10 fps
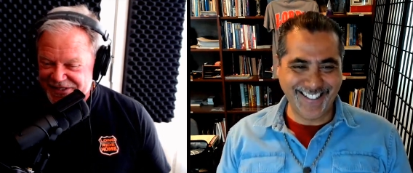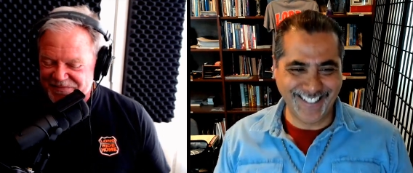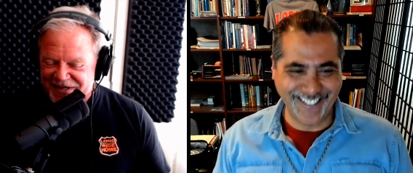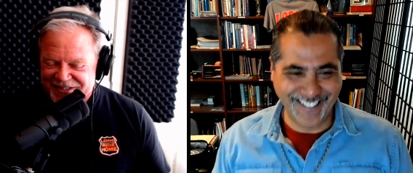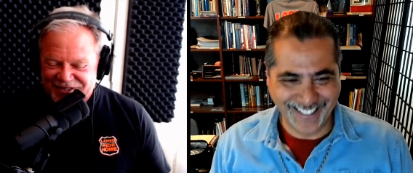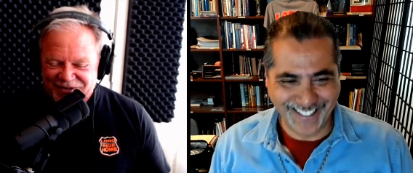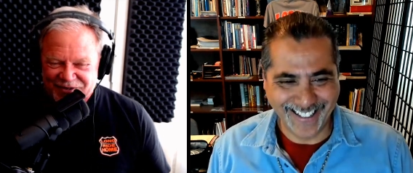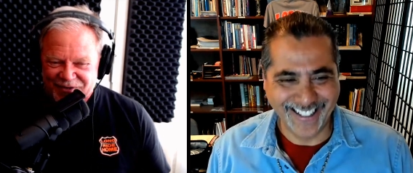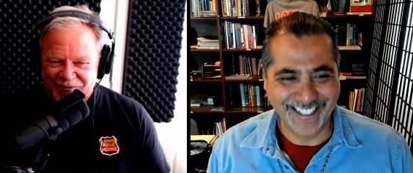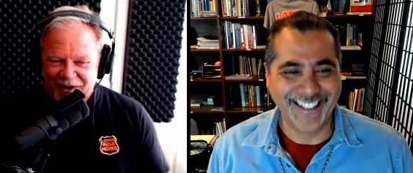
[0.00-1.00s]
Speaker 1: just must know who
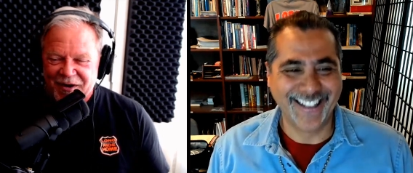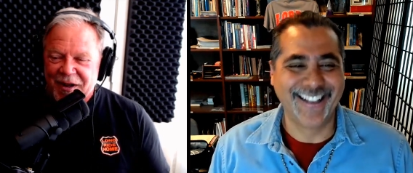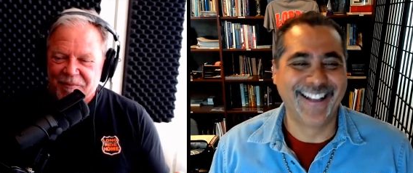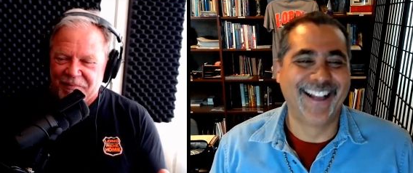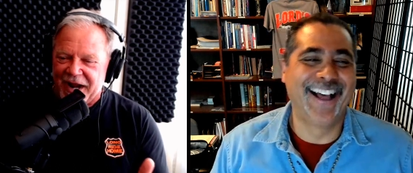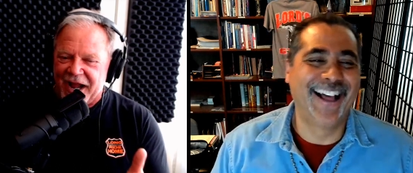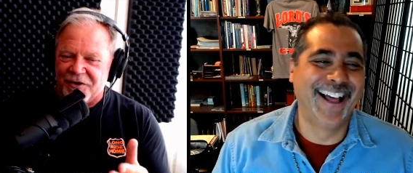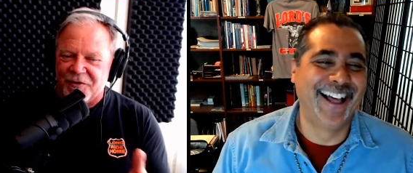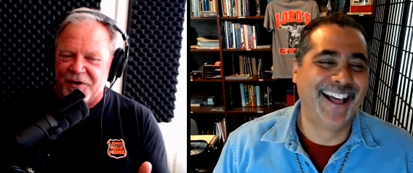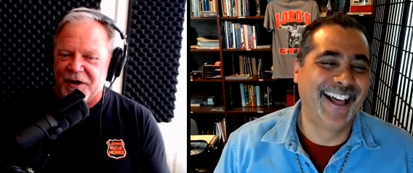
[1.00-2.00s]
you are. But I
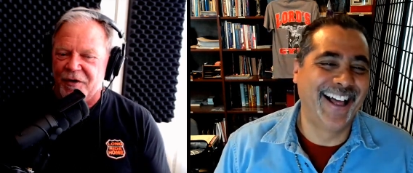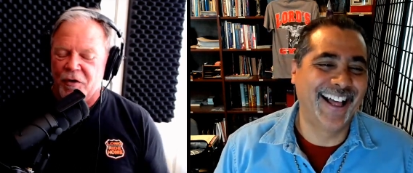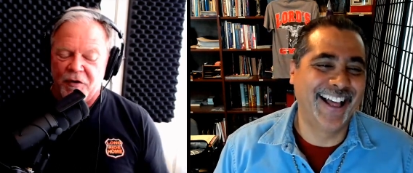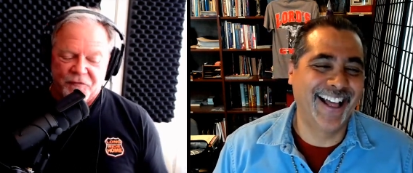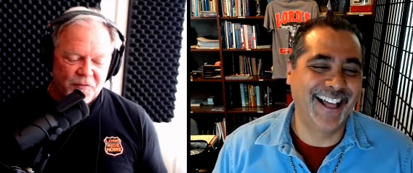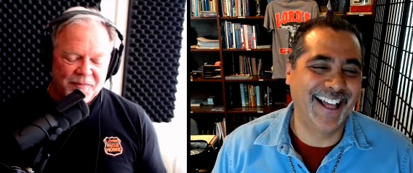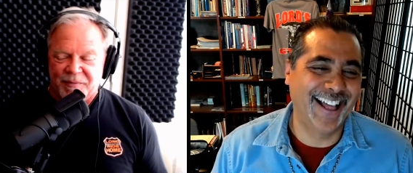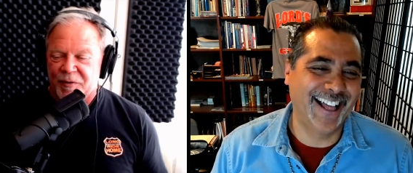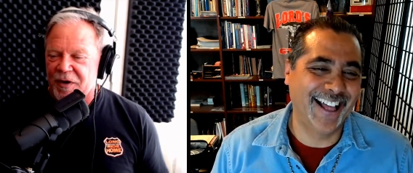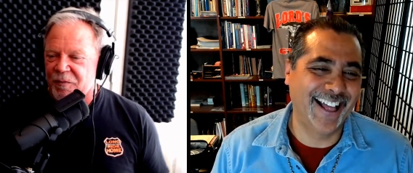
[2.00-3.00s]
don't really know, know if you
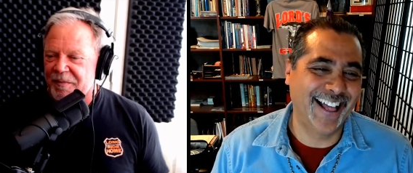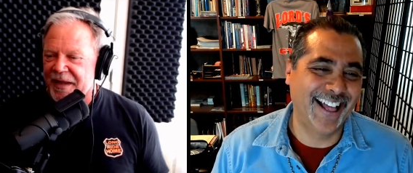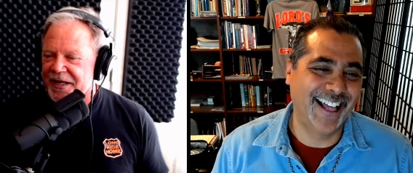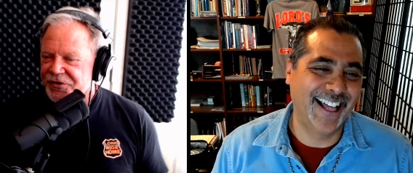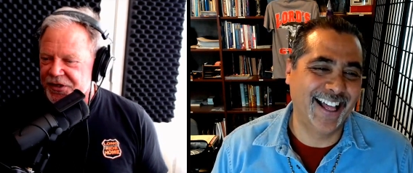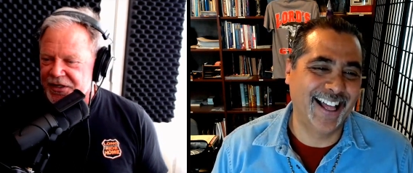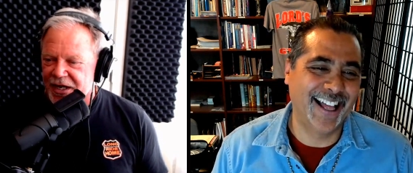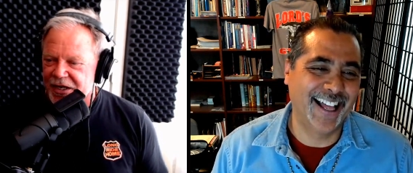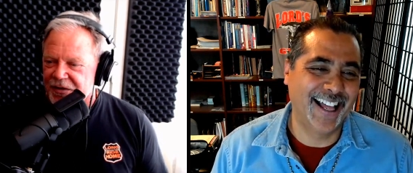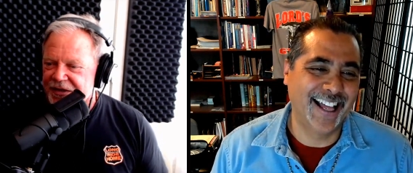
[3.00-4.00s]
remember when we met in
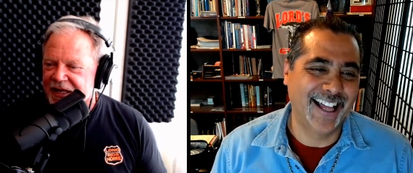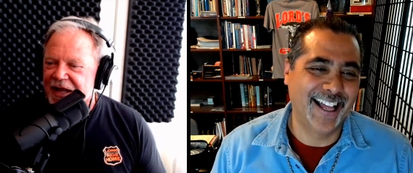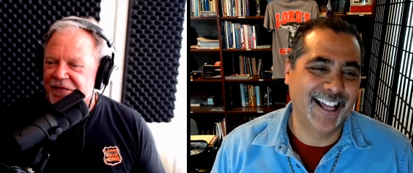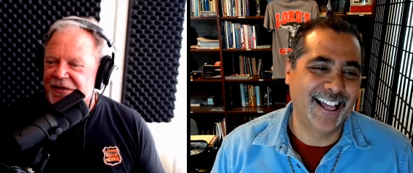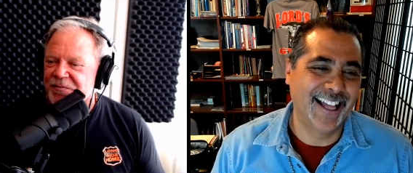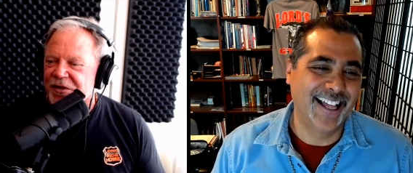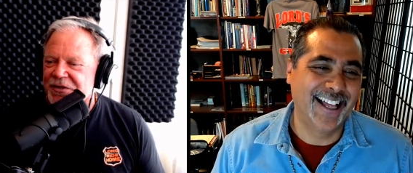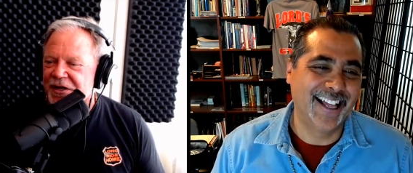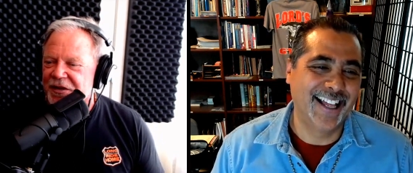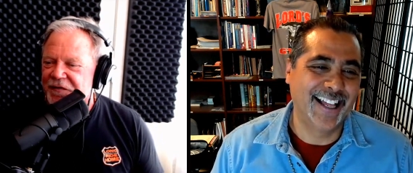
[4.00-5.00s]
Chicago at the Catholic
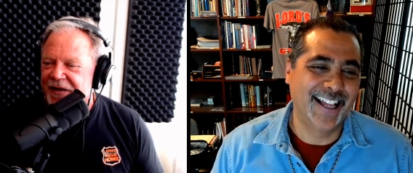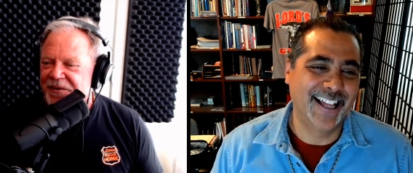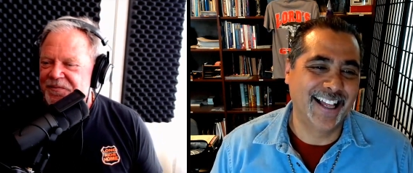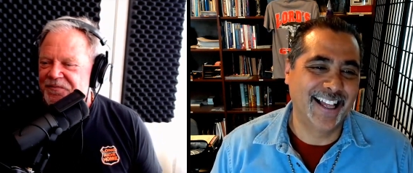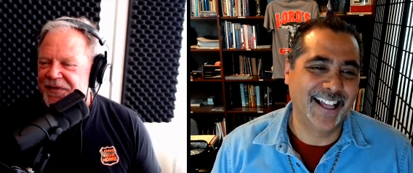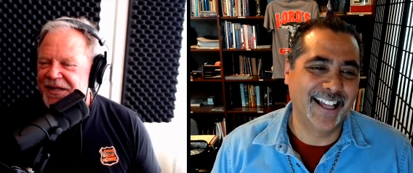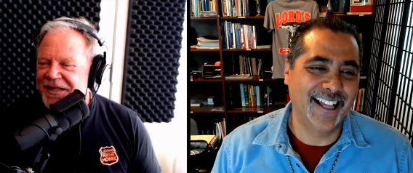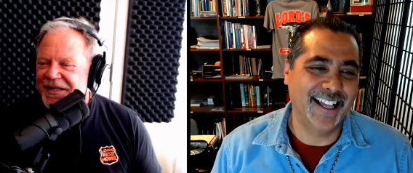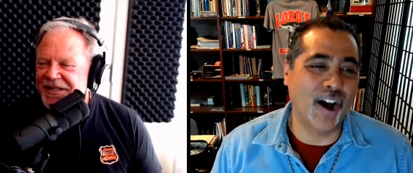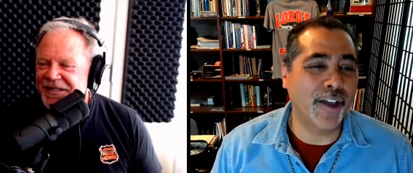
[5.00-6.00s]
Sports Hall of Fame.
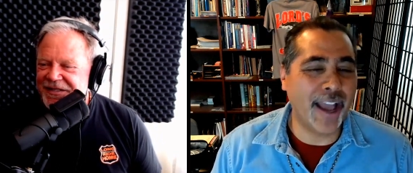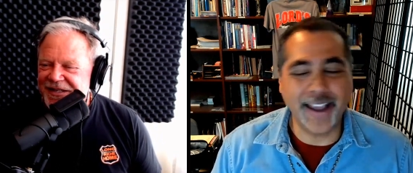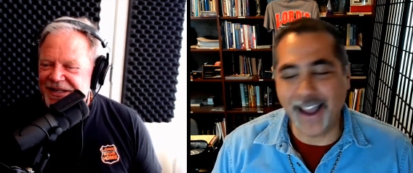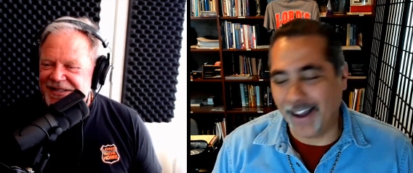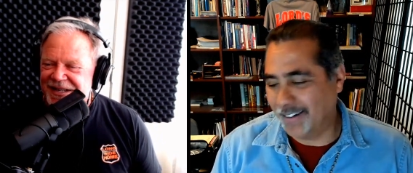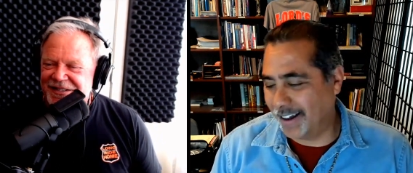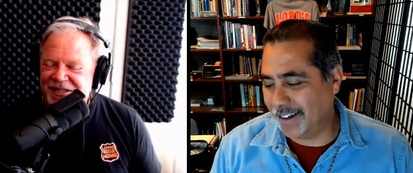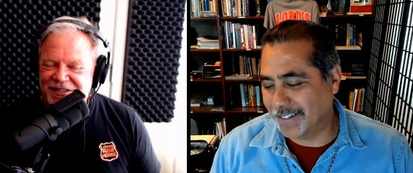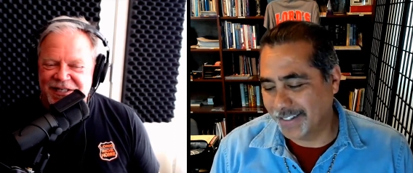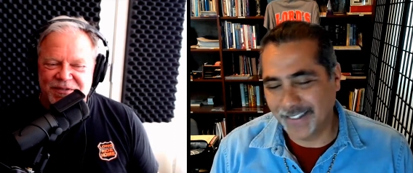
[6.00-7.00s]
Speaker 2: Oh, yeah, yeah. Yeah, yeah uh-huh.
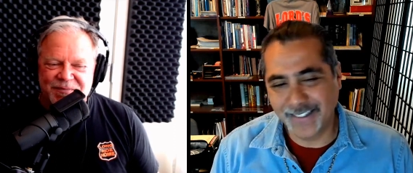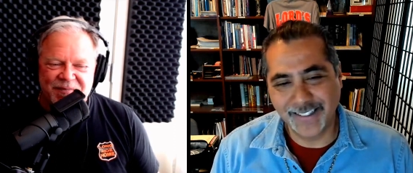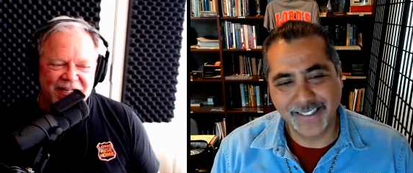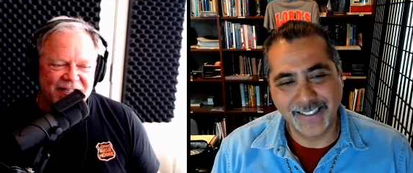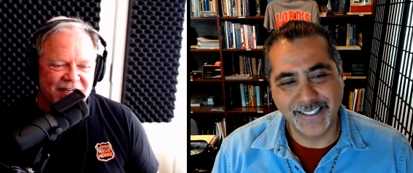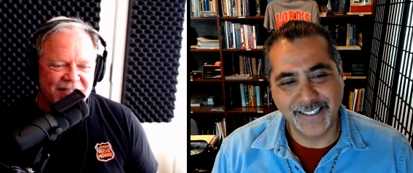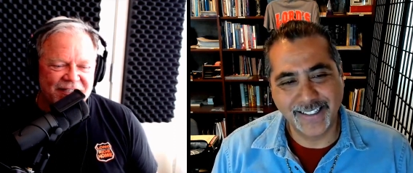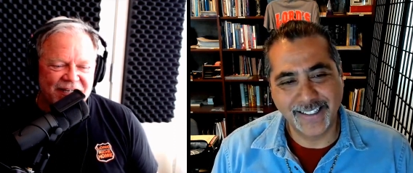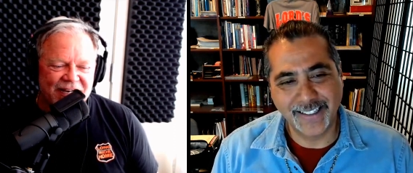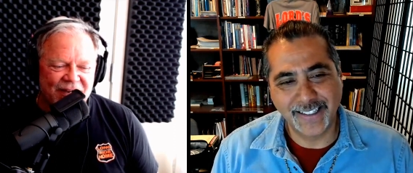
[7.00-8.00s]
Speaker 1: Jesse was being
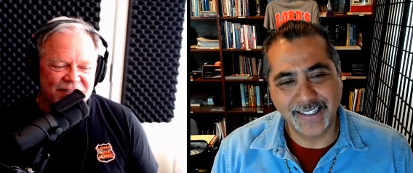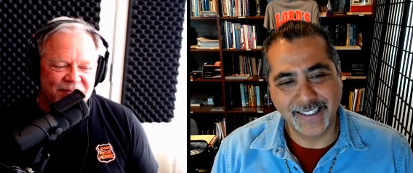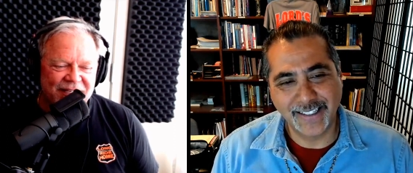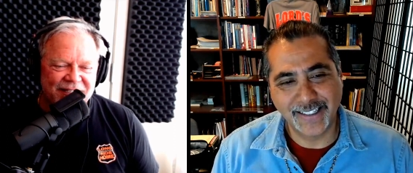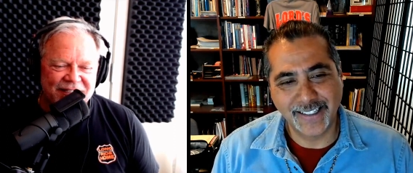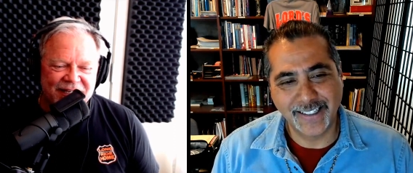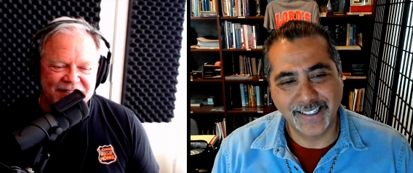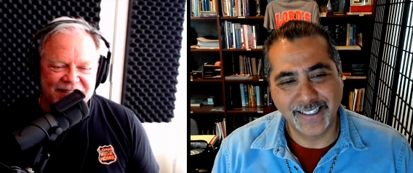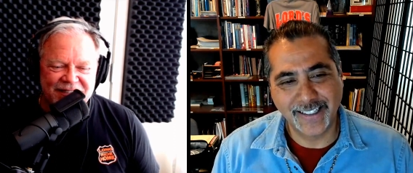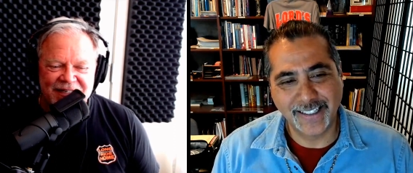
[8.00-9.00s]
inducted, and I was being
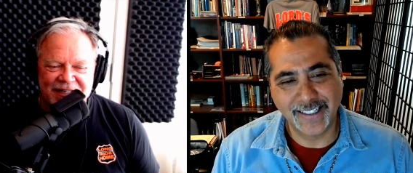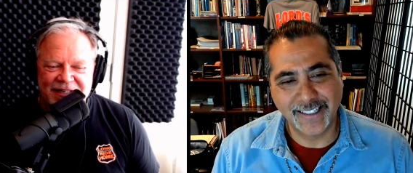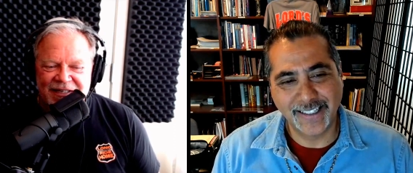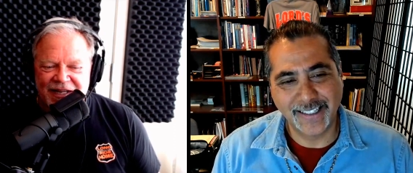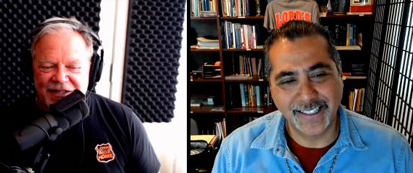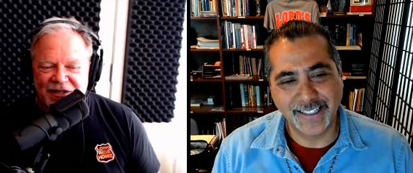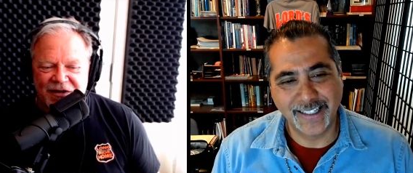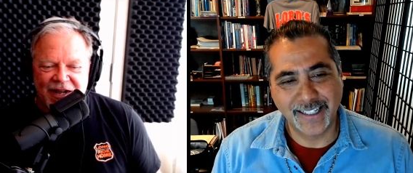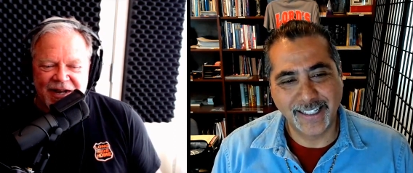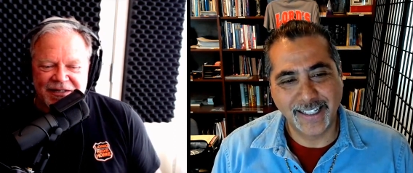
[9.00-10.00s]
inducted. And, you know,
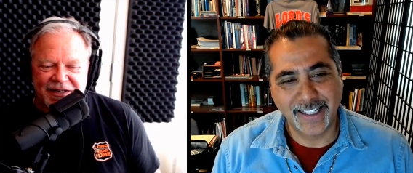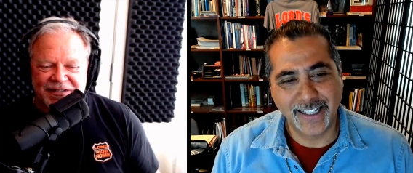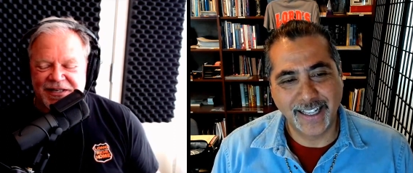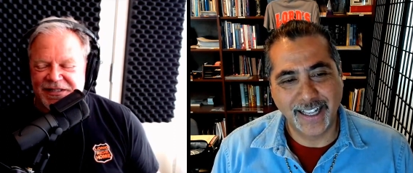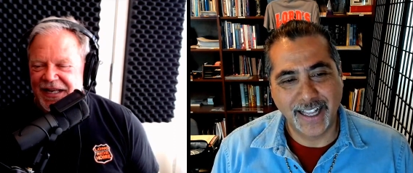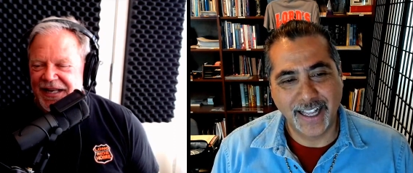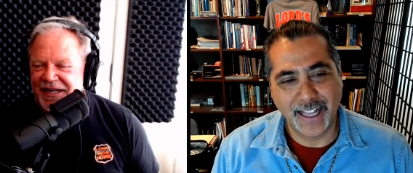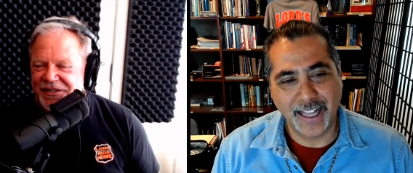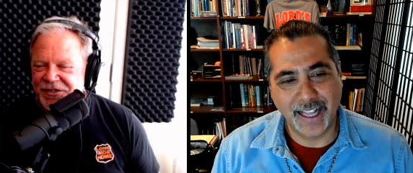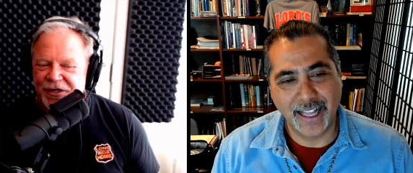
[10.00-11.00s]
I got inducted because I
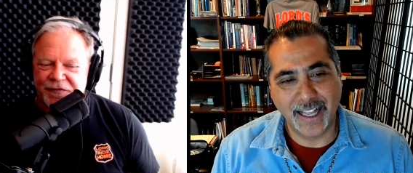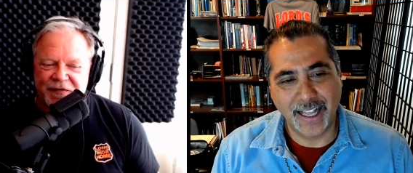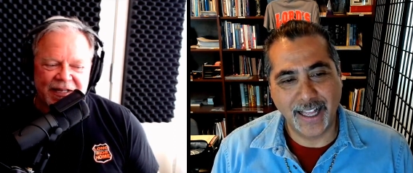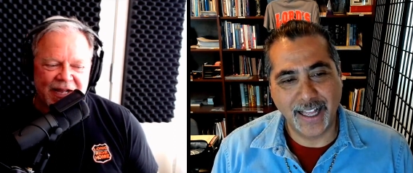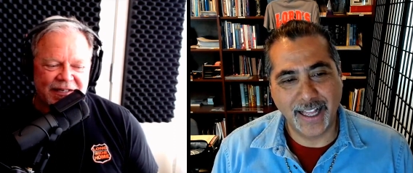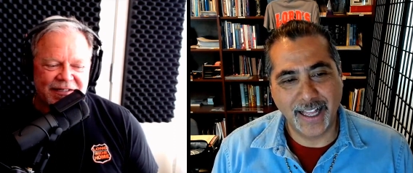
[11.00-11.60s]
like to surf, and he got